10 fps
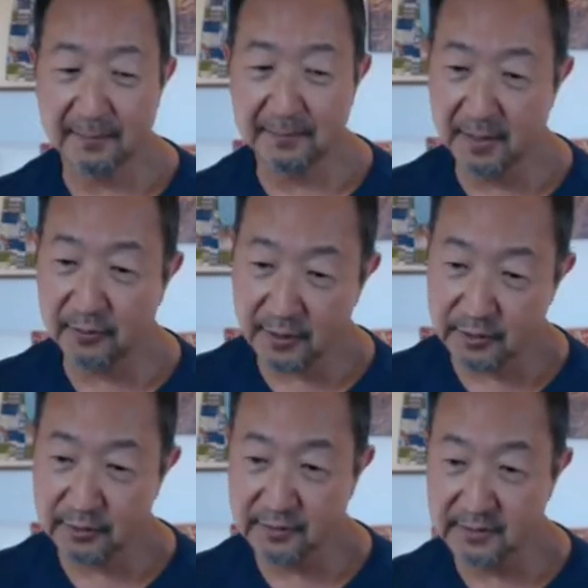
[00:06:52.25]
the bigger
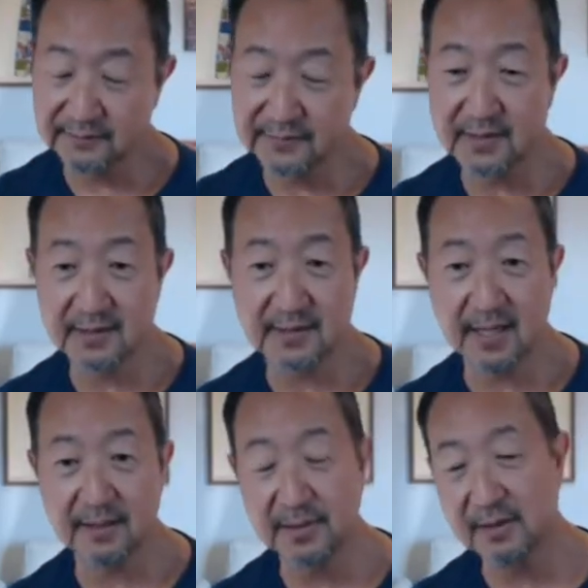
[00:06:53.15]
issues of
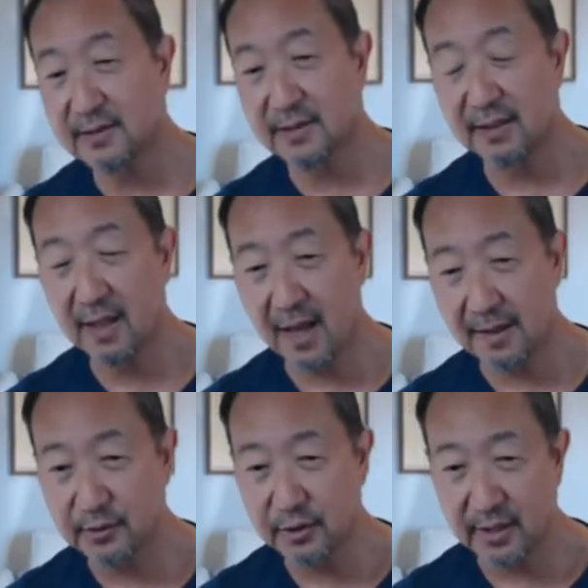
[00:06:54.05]
sustainability and
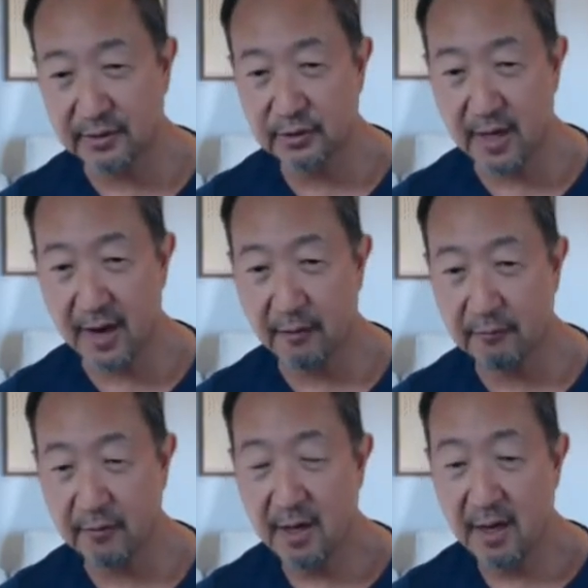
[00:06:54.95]
climate change
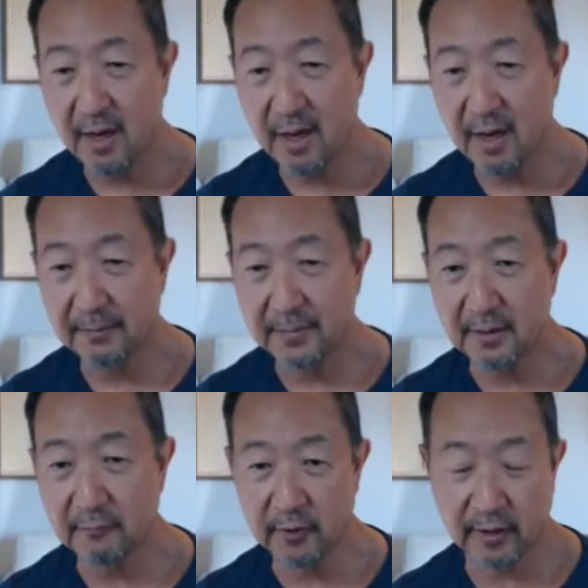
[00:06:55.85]
now,
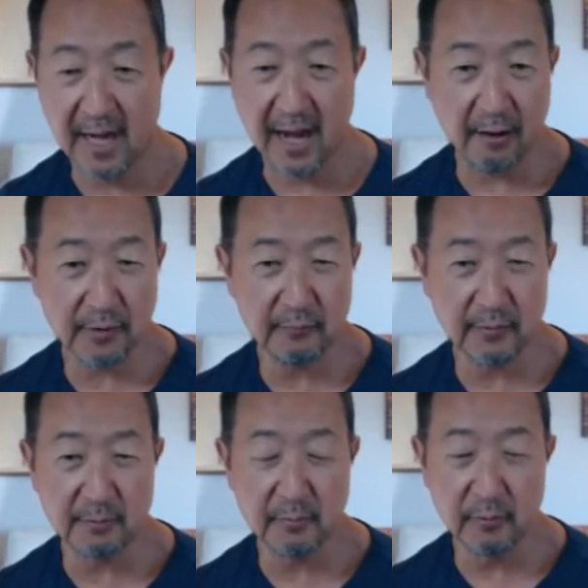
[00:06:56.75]
and really how can
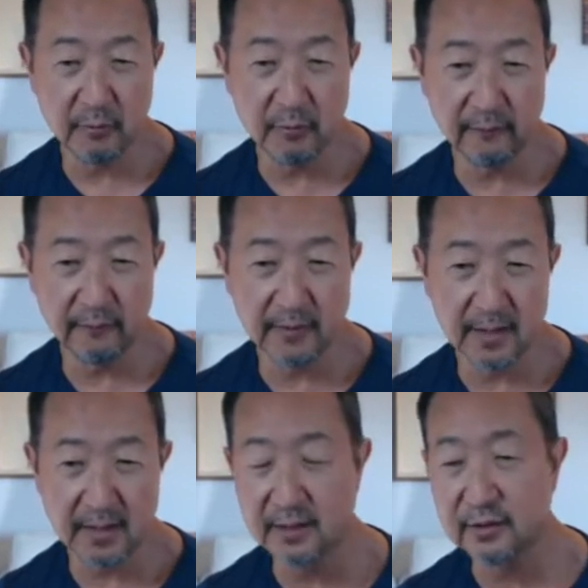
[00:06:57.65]
we move
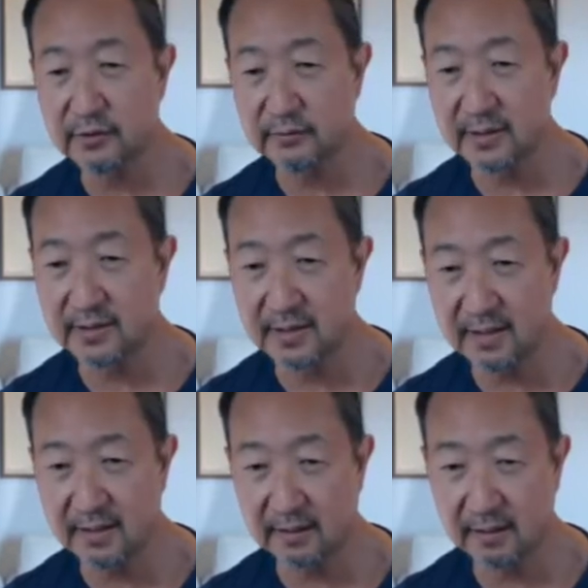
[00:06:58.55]
the industry's
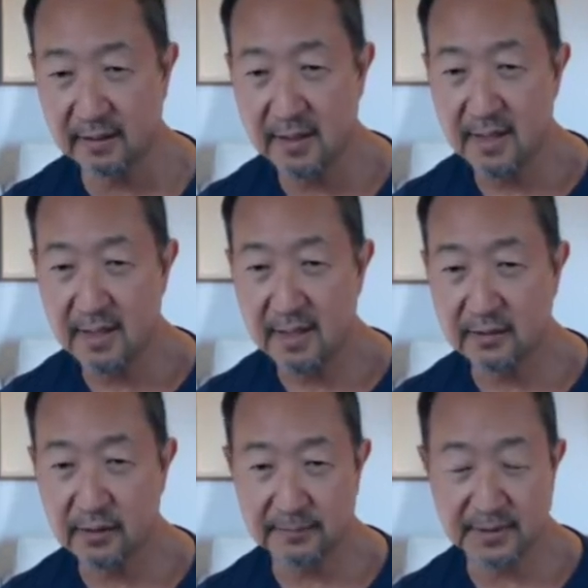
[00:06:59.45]
needle in
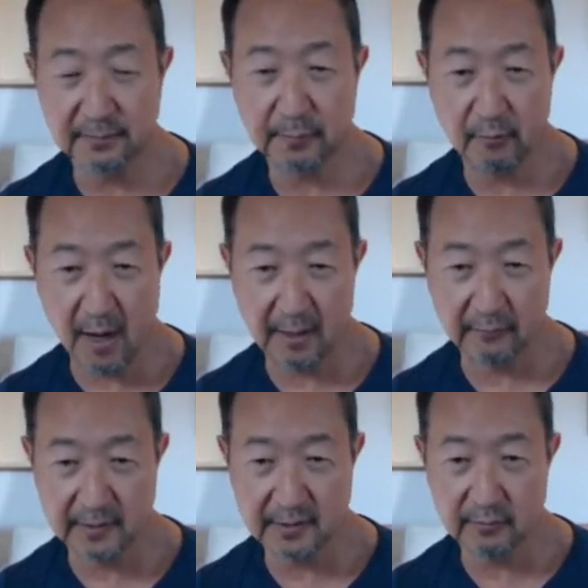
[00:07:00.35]
terms of progress